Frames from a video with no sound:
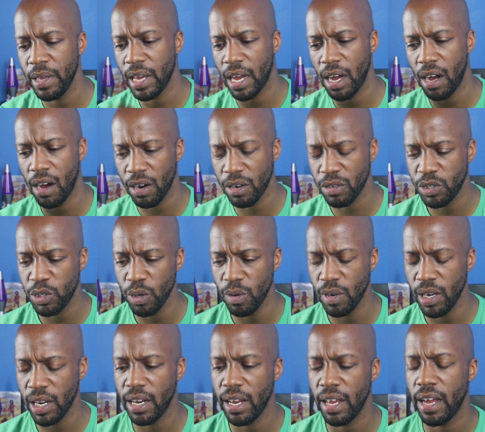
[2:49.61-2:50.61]
You got
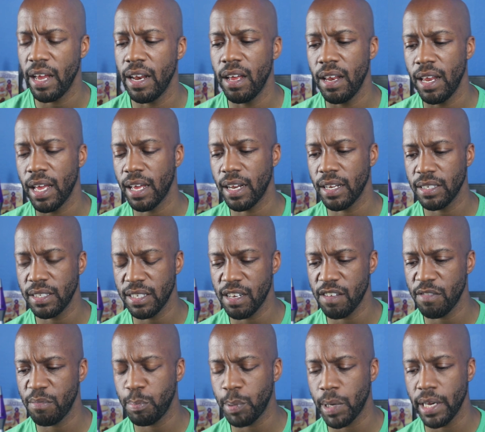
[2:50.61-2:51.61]
auto-tune in there and all that kind of
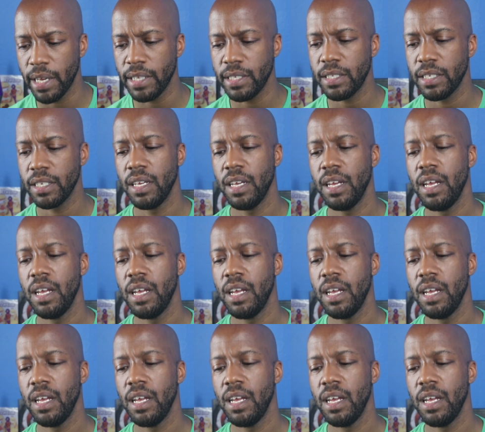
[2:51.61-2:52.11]
stuff, but